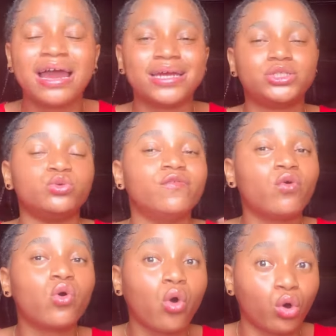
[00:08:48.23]
and it will
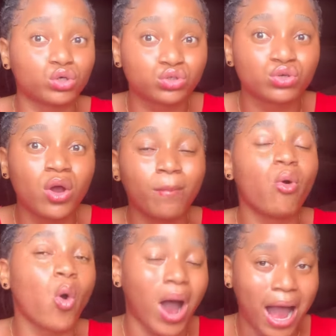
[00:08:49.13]
even cause
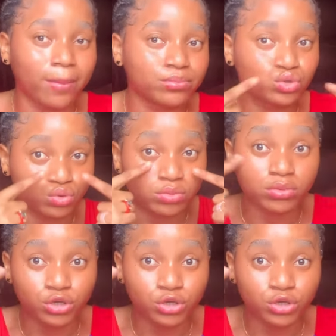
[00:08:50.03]
more harm to,